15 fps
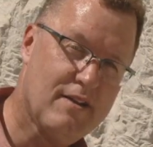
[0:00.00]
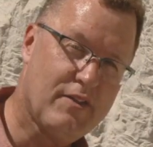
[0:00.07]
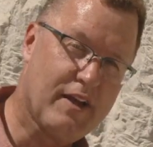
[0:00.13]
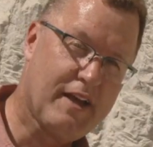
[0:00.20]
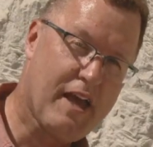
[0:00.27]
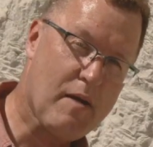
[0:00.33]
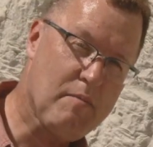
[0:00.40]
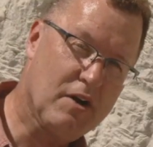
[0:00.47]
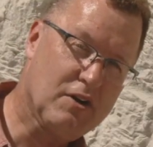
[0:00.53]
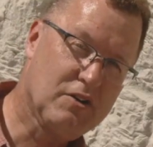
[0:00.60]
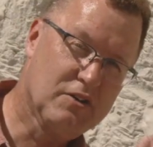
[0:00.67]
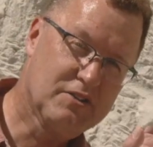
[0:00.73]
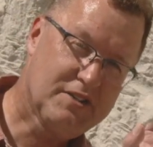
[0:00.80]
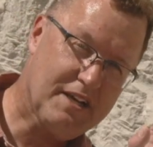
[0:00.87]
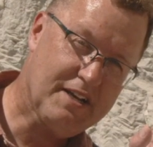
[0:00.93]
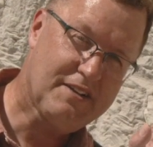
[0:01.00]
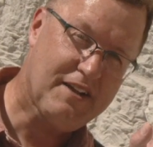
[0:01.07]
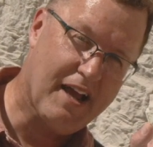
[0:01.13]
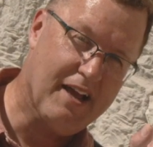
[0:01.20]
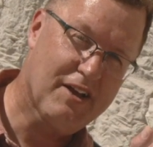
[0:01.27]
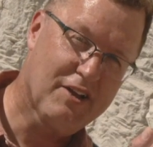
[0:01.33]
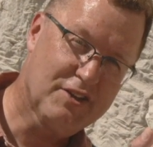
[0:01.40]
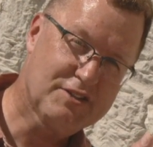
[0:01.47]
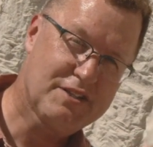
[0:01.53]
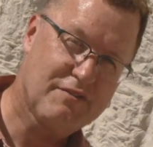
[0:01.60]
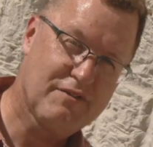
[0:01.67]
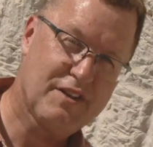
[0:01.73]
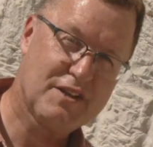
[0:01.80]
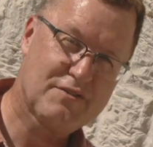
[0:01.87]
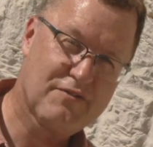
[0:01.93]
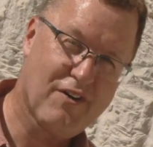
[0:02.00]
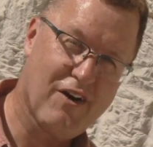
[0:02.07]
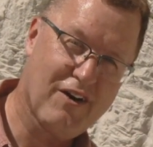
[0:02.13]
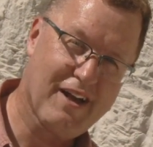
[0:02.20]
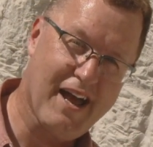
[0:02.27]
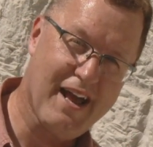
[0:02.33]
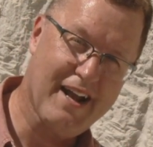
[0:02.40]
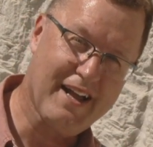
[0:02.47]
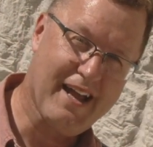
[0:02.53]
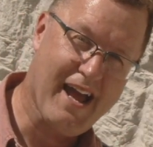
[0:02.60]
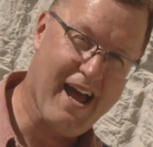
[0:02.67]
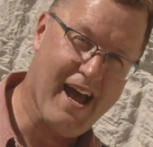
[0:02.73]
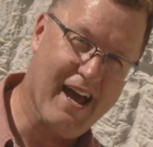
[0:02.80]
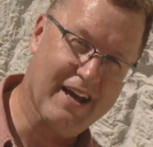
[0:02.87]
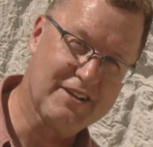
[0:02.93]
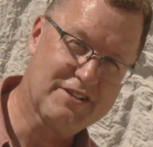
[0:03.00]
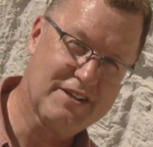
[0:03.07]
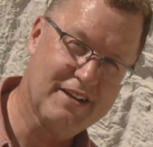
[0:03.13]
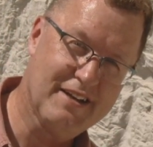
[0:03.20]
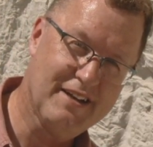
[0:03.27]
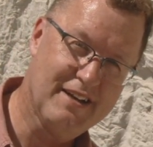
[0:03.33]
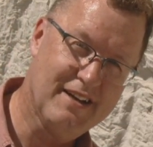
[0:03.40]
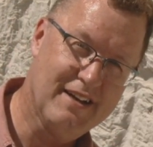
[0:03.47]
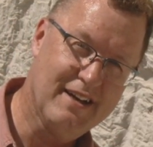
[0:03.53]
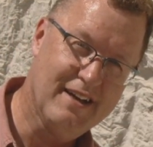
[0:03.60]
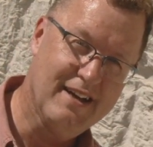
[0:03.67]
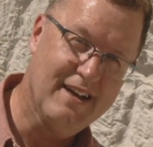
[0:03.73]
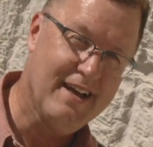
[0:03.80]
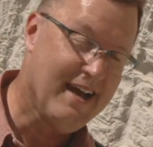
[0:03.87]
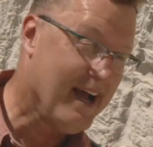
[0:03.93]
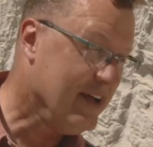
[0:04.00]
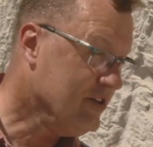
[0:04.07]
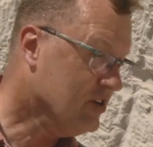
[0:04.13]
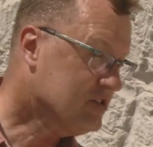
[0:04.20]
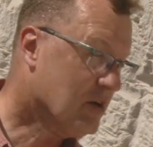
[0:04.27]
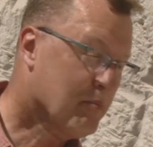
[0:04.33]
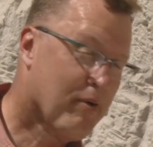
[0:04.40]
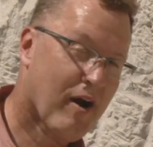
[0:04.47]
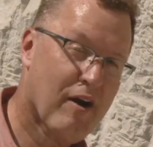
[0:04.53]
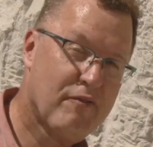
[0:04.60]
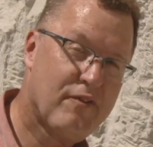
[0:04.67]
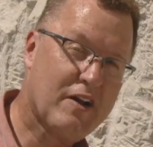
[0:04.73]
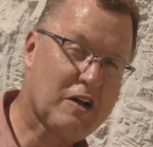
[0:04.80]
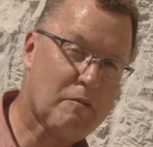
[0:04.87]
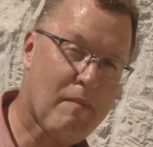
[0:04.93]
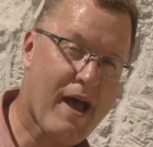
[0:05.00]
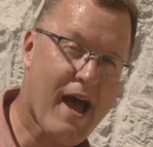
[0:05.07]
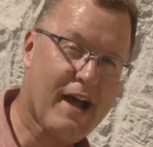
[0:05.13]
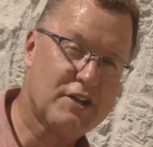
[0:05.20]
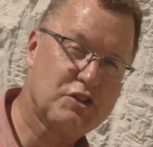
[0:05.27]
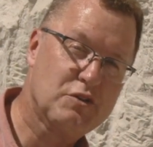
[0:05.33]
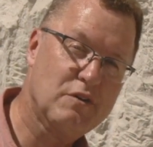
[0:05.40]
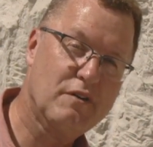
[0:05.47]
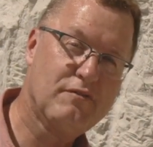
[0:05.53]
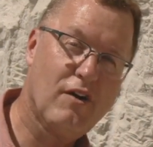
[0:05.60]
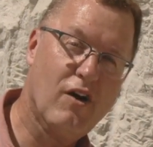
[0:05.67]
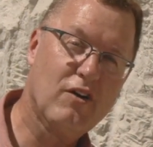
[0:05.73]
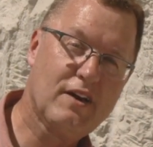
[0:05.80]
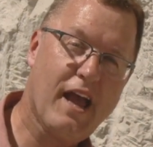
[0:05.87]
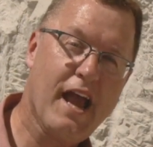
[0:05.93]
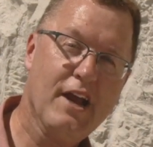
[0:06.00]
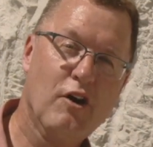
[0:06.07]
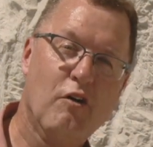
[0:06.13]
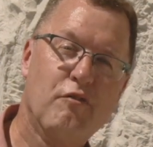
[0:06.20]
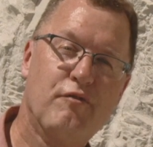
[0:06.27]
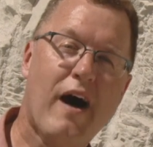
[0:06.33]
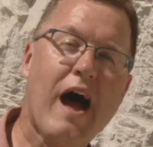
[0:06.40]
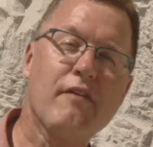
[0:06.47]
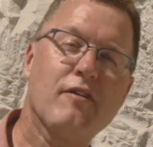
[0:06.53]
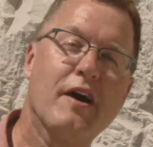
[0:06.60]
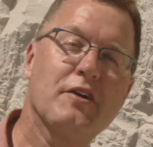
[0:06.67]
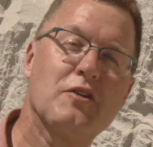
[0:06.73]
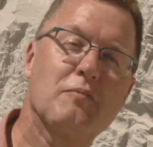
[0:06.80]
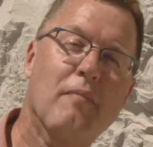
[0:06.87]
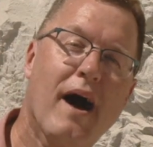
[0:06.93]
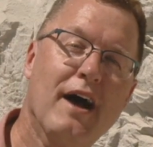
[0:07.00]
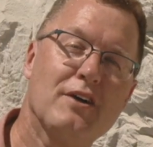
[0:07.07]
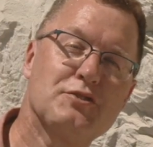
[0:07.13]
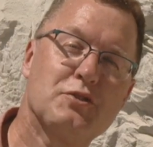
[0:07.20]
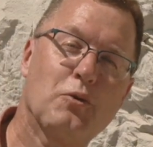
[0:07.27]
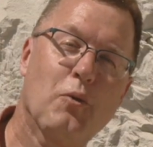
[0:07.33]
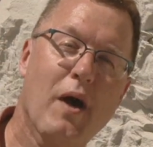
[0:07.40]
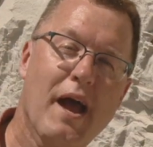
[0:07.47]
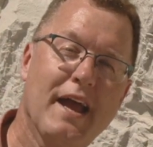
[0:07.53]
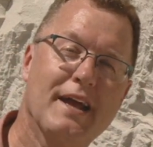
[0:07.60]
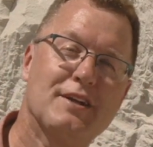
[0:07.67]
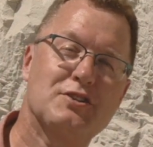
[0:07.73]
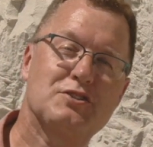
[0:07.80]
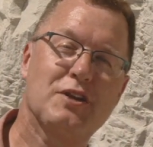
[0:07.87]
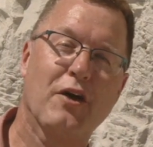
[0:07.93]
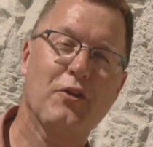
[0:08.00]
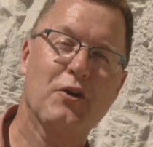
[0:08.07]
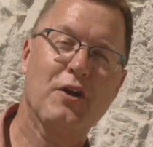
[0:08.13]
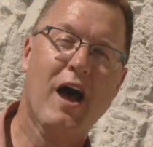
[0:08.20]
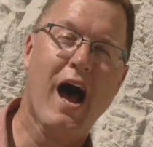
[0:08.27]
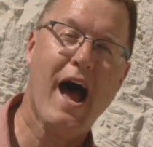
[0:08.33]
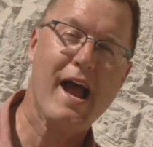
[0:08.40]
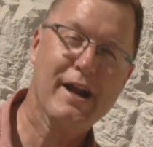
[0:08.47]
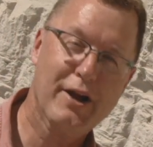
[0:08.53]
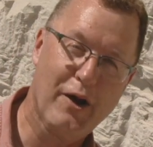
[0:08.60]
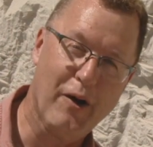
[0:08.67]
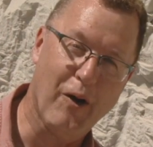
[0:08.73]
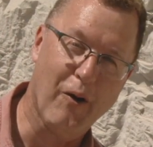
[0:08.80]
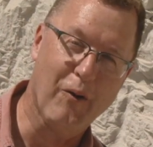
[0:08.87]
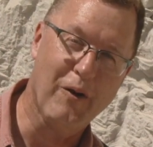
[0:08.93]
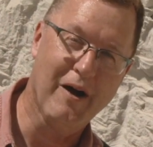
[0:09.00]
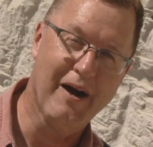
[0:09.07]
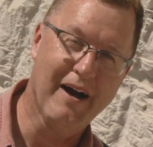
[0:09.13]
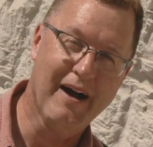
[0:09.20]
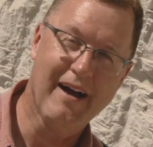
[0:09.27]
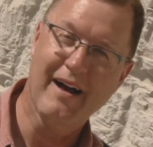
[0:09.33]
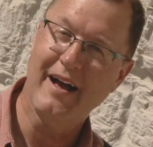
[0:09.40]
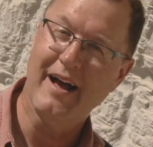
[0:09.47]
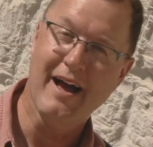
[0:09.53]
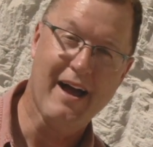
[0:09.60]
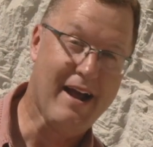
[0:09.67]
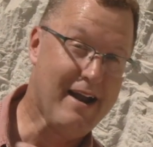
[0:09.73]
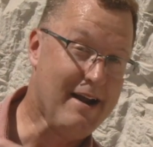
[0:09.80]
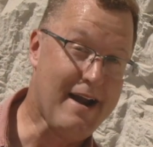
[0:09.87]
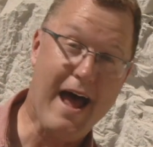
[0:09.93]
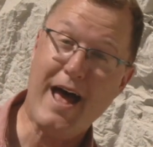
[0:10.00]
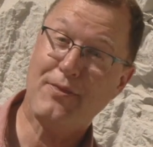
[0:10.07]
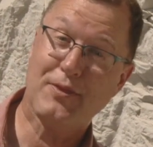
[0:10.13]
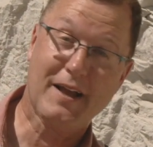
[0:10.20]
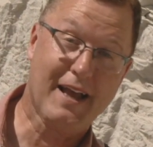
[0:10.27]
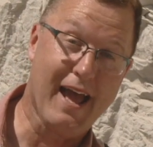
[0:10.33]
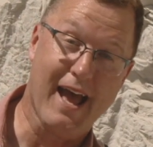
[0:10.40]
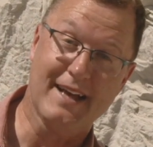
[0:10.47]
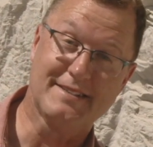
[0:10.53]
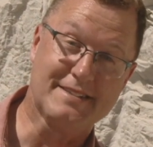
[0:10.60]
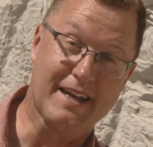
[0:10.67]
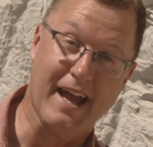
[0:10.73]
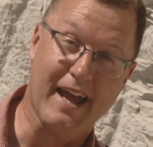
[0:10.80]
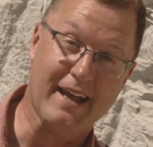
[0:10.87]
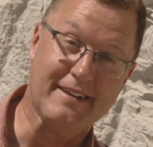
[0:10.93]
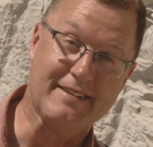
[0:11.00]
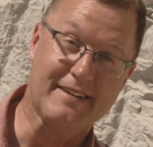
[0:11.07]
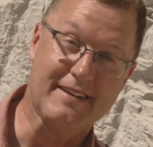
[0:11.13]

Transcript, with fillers: the chemical details of this volcanic ash and there's a perfect match to a volcano 500 miles away in southern Idaho, not the Cascades.